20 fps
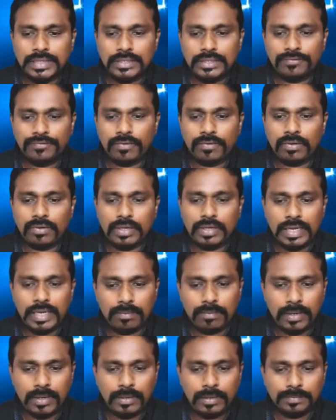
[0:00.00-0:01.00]
for
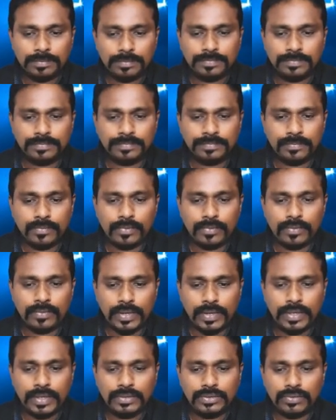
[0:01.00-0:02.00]
label.
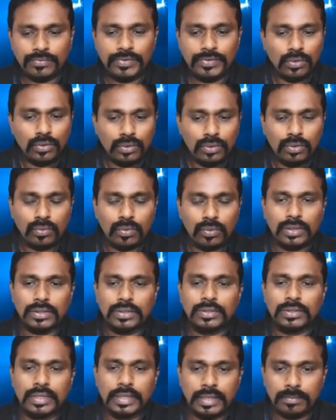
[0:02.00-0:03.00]
Okay, so we don't know what
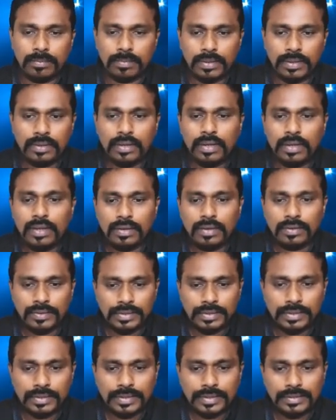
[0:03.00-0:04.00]
label,
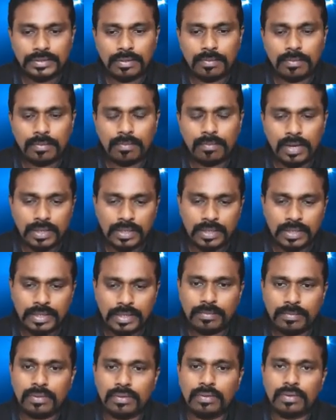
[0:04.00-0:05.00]
whether it's a mark
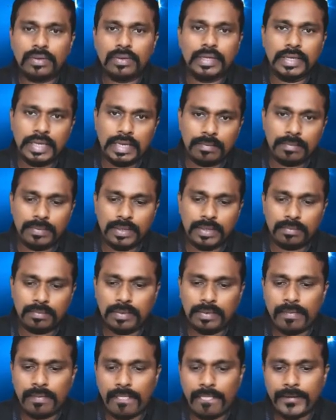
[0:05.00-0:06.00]
label or a gap
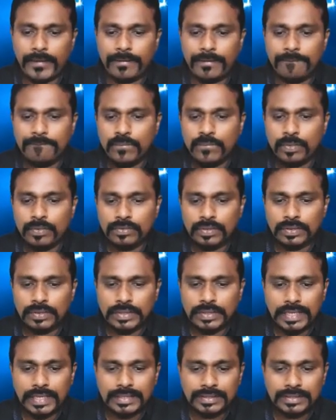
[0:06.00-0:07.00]
label, right? The
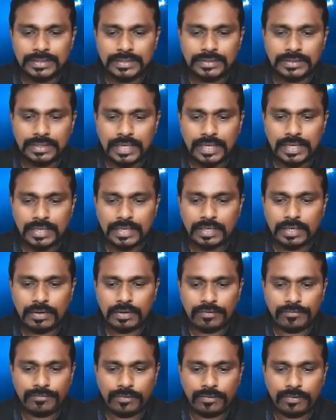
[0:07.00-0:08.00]
size is like
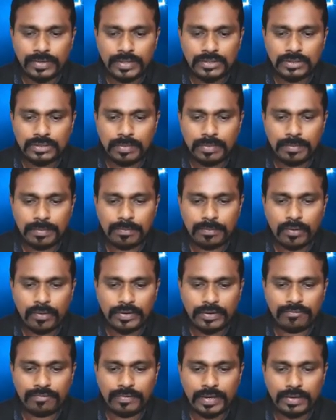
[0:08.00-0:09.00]
4 inch by
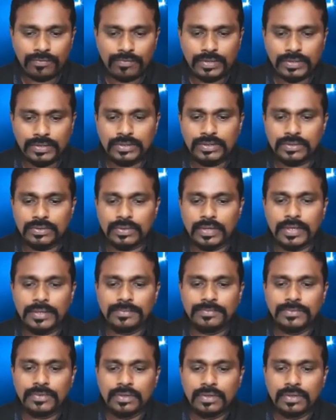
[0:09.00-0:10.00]
0.5 inch.
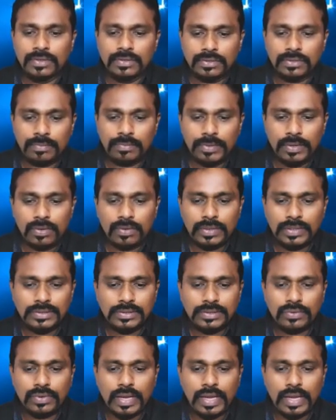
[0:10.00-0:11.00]
Okay, so below
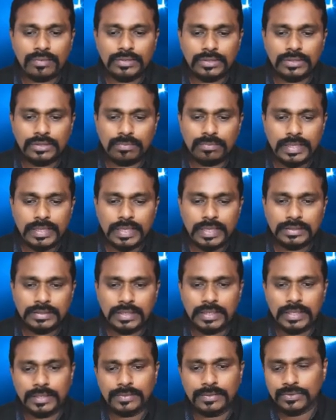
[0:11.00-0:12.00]
is you have this media
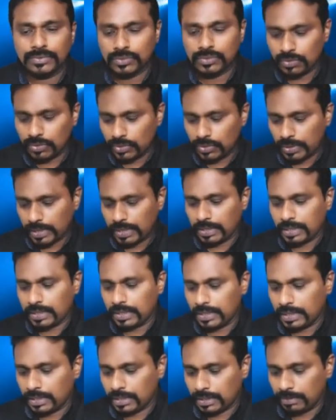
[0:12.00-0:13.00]
setting, so you can
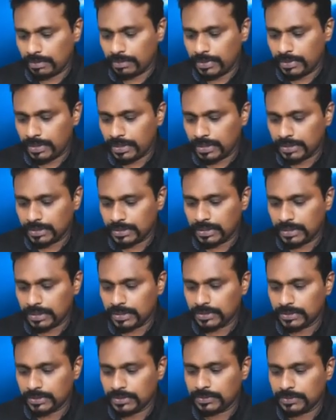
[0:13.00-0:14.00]
click media
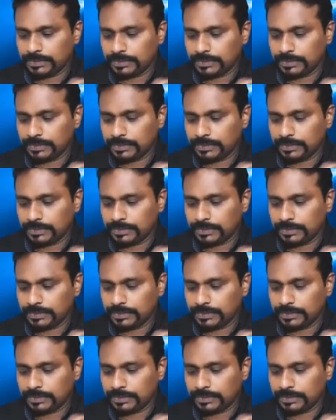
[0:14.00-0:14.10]
settings.